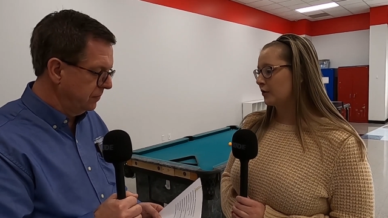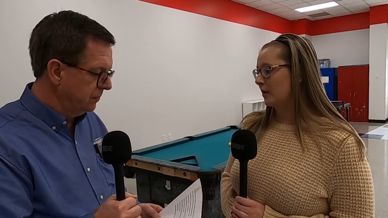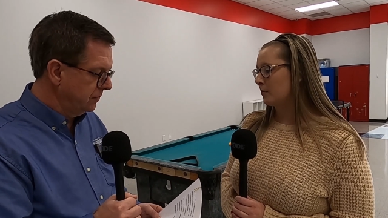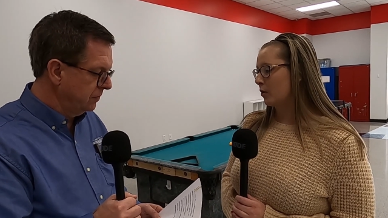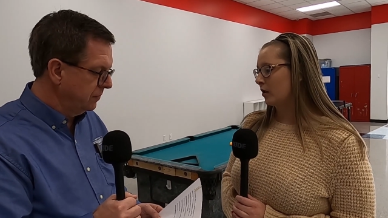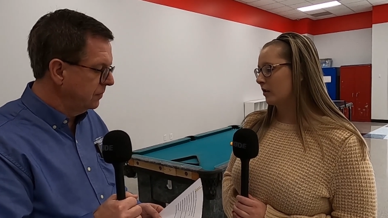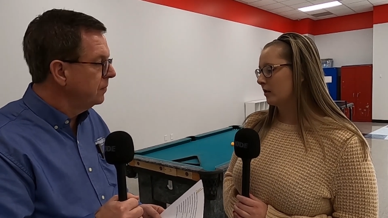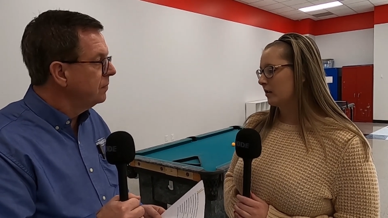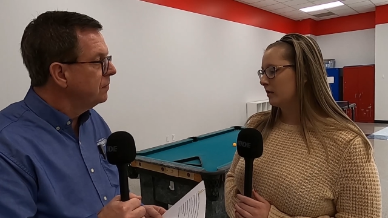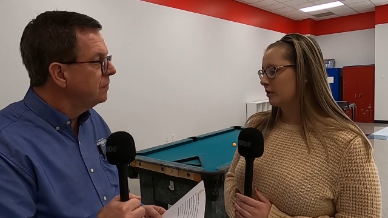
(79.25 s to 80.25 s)
Speaker 1: Those are our more
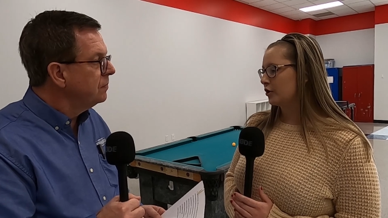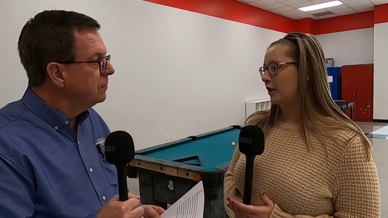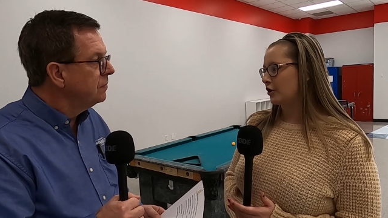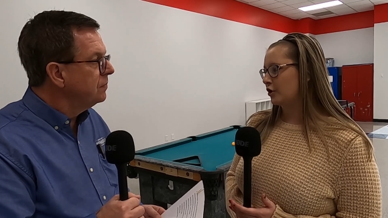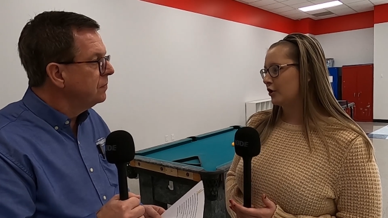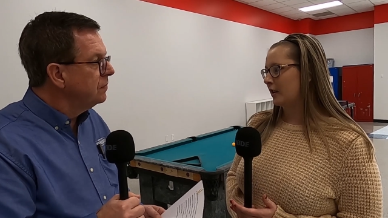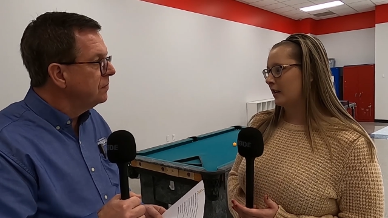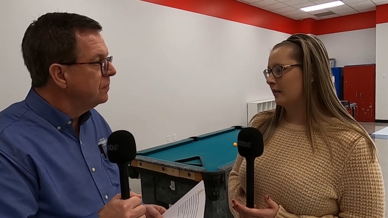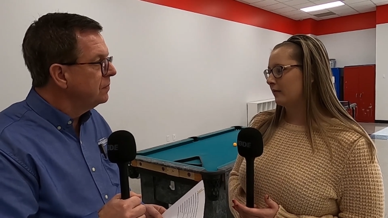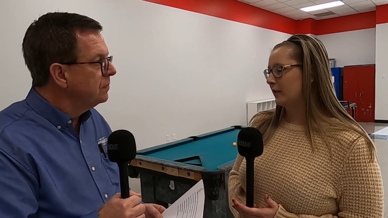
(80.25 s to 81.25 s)
structured
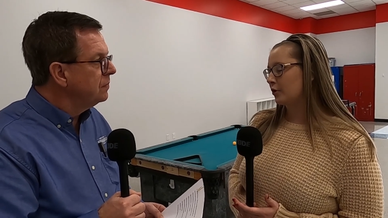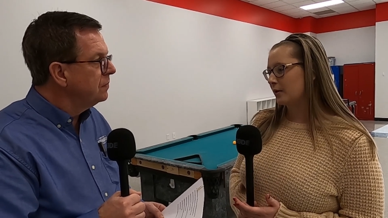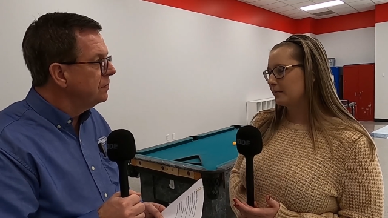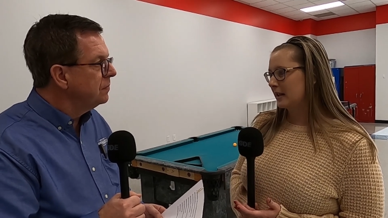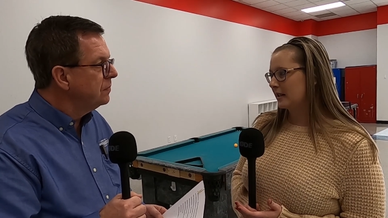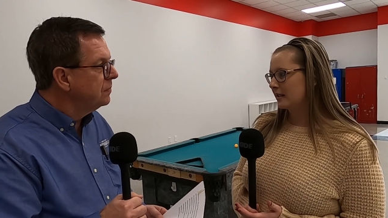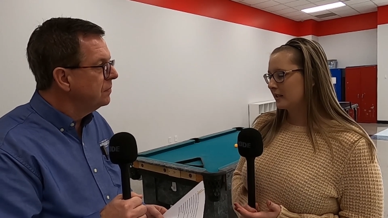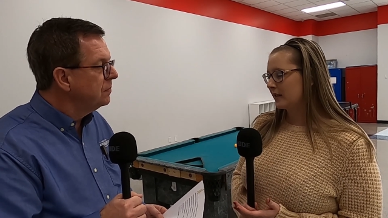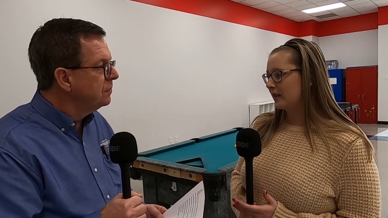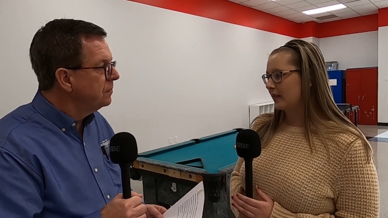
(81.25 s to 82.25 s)
and field trip days
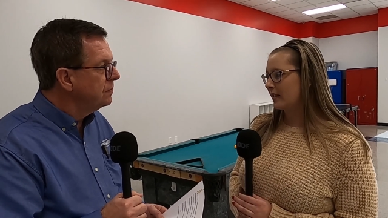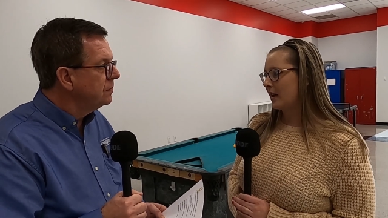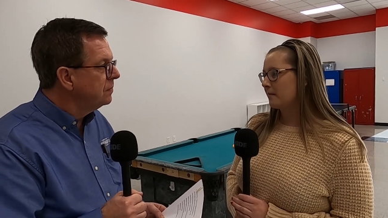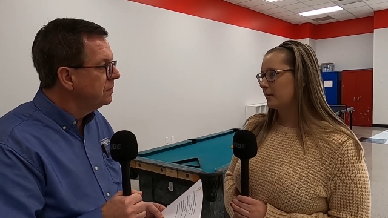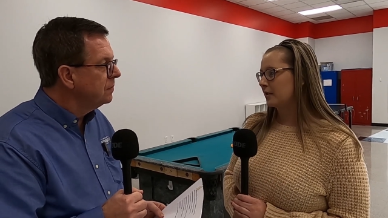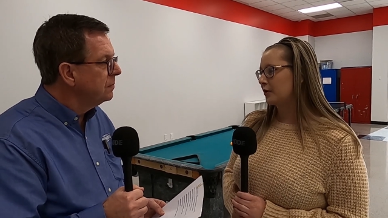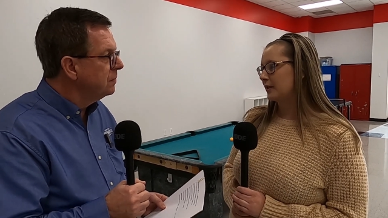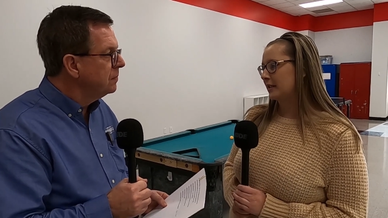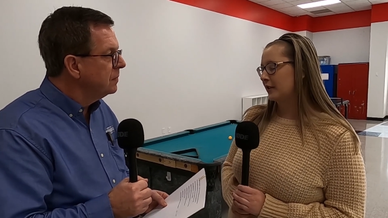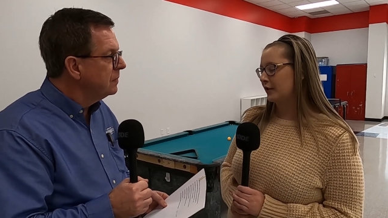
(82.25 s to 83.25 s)
and stuff like that. But
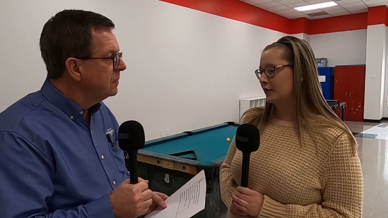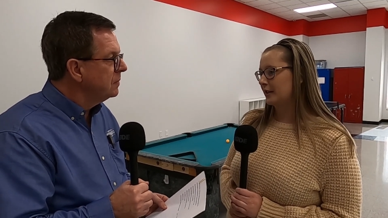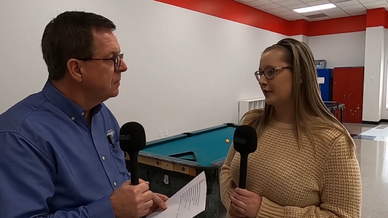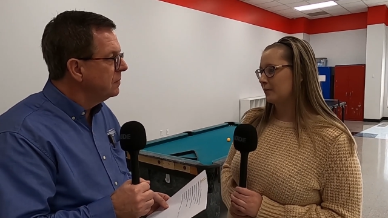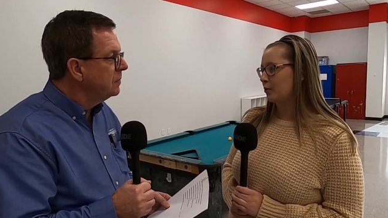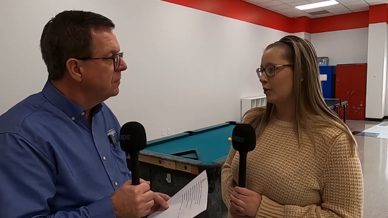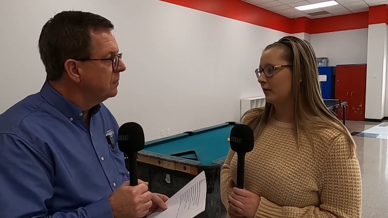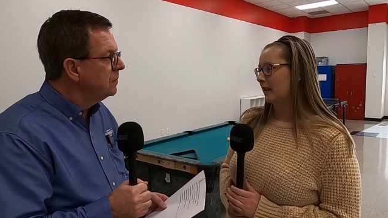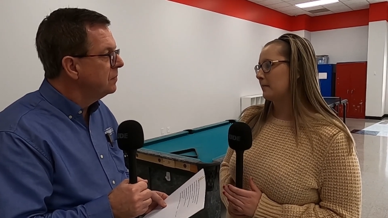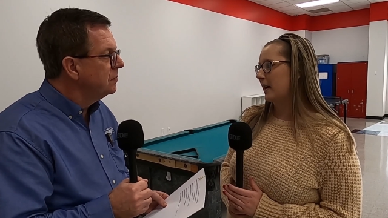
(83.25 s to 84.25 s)
Tuesdays and Thursdays are
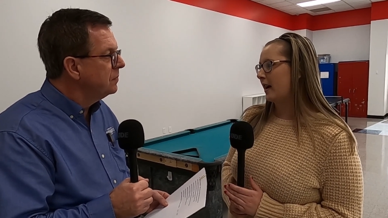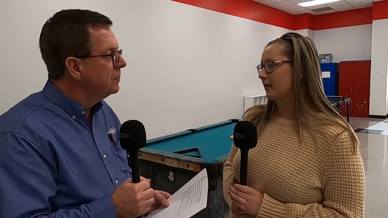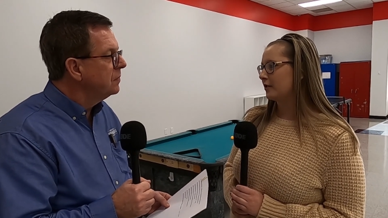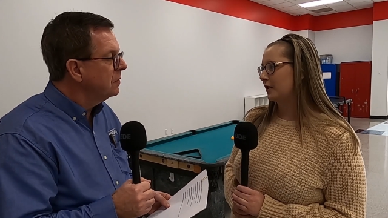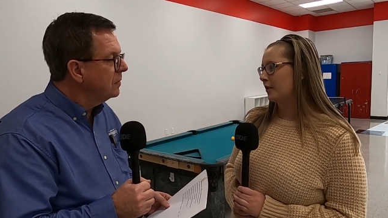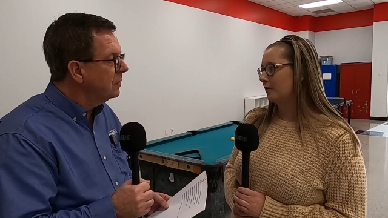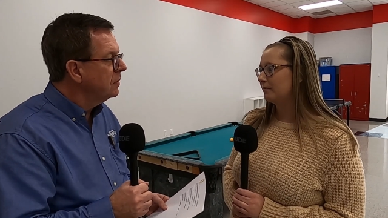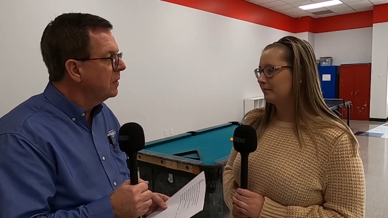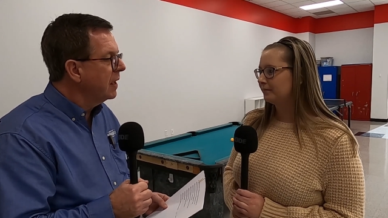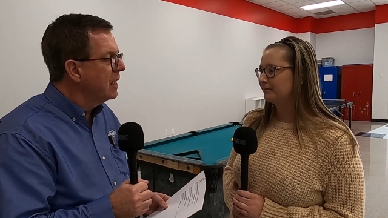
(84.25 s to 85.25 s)
more laid back. So
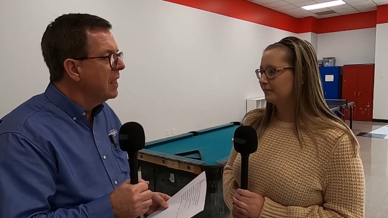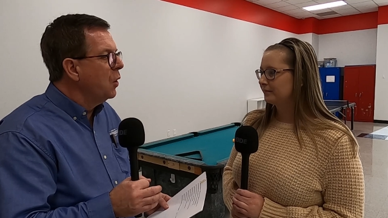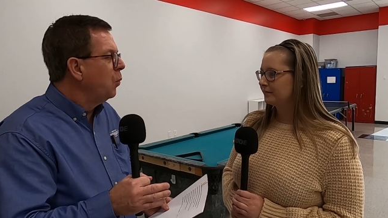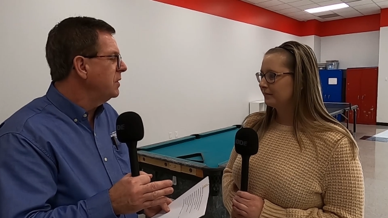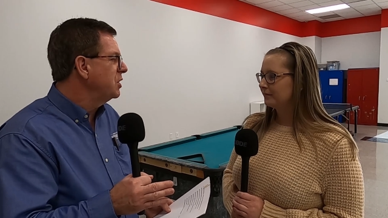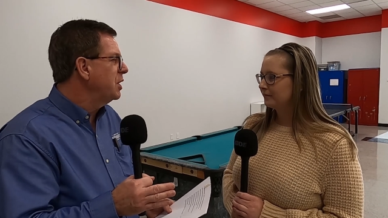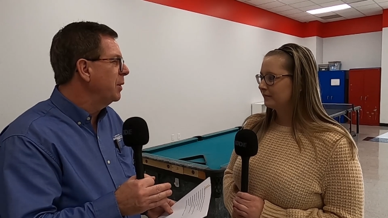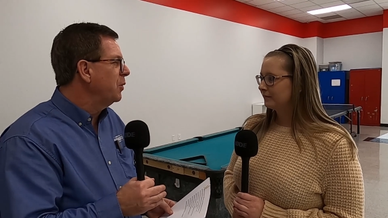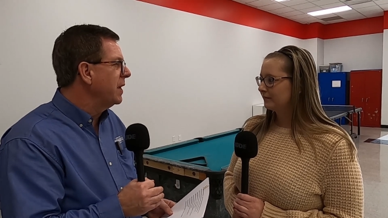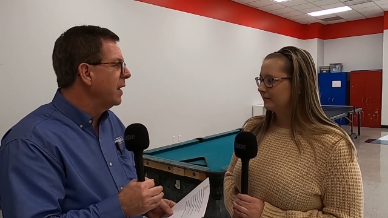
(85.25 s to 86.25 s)
Speaker 2: okay, what's a
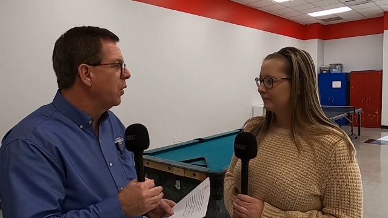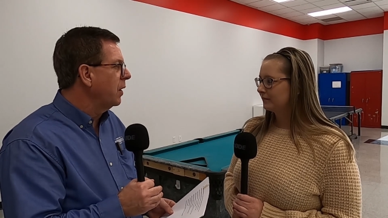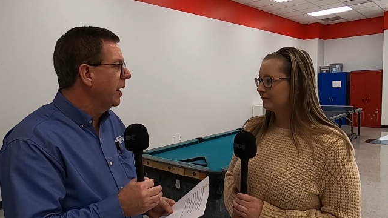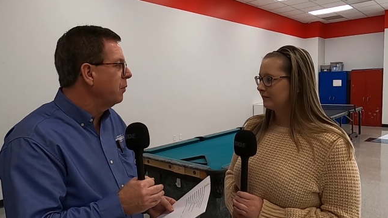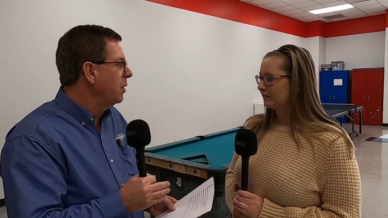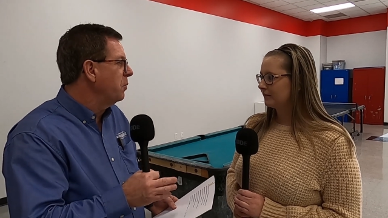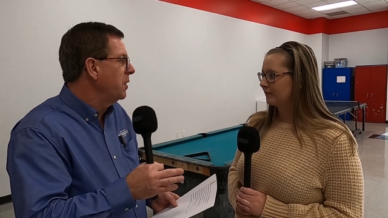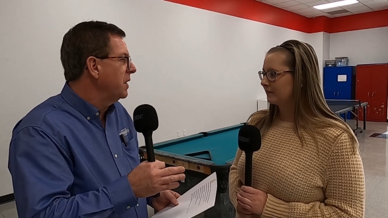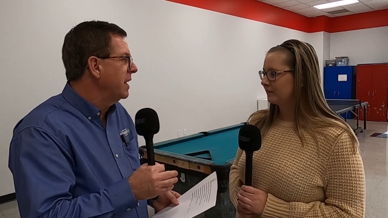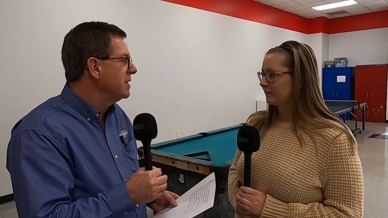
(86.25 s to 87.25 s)
typical day look like? What,
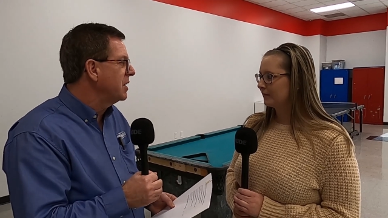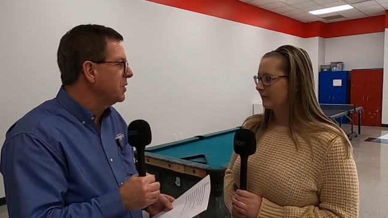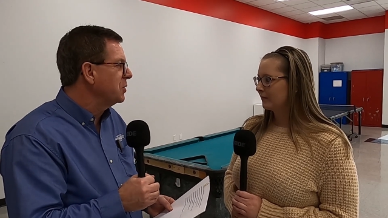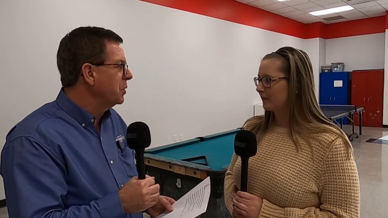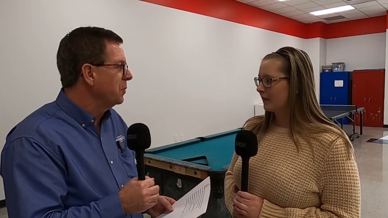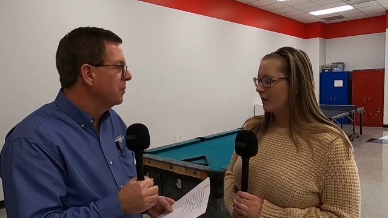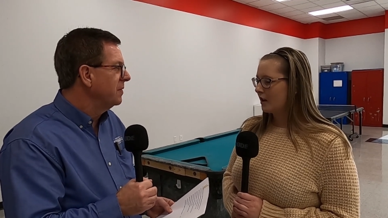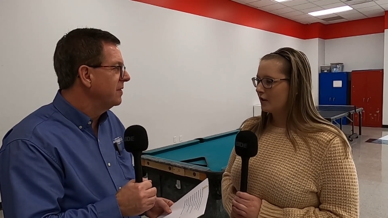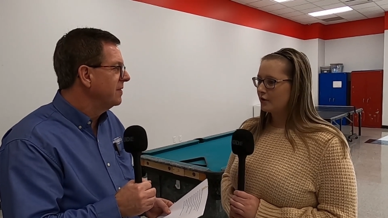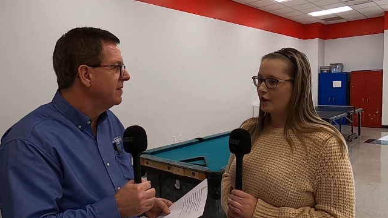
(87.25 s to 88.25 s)
what do the kids get to do?
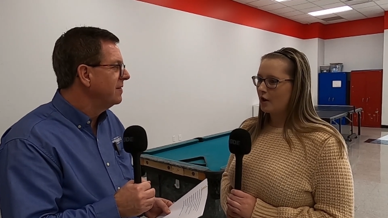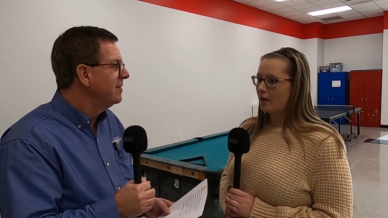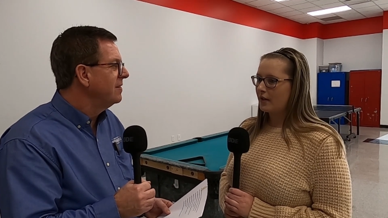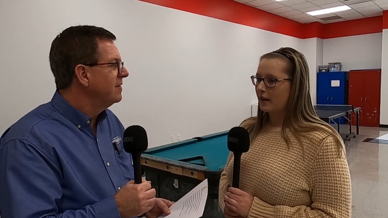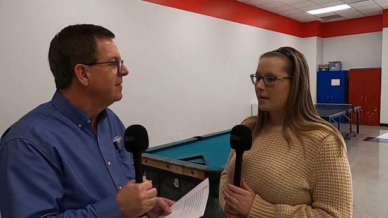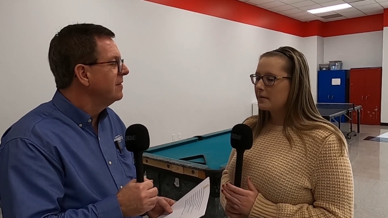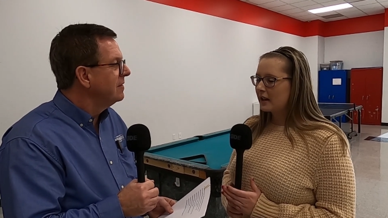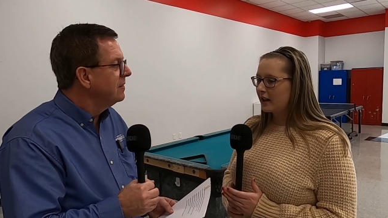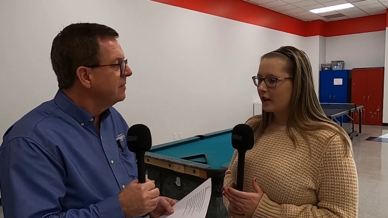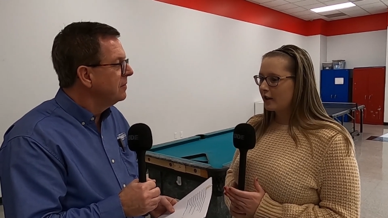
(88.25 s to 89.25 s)
Speaker 1: So they come
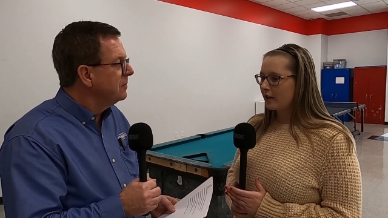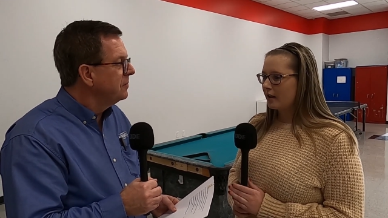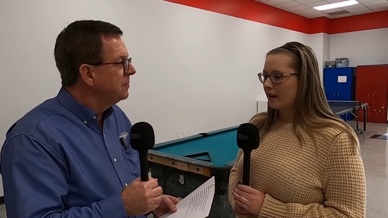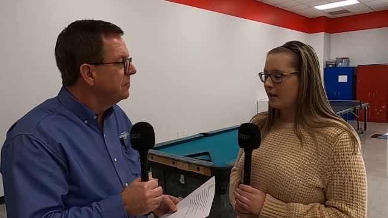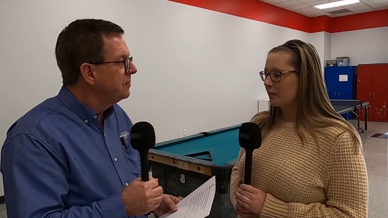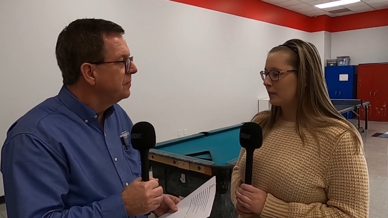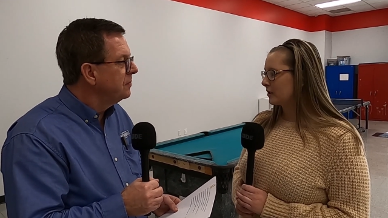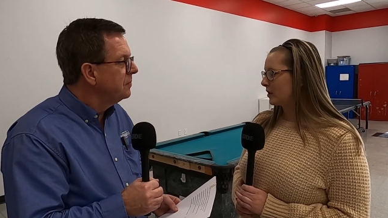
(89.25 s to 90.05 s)
in here and